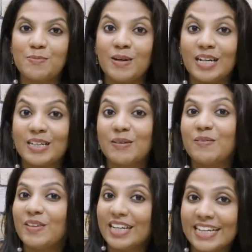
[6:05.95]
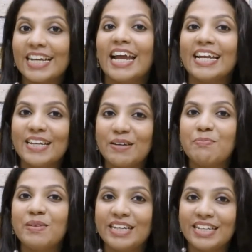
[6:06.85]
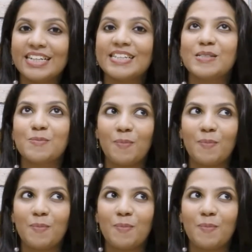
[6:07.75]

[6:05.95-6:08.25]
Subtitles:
but we get minions,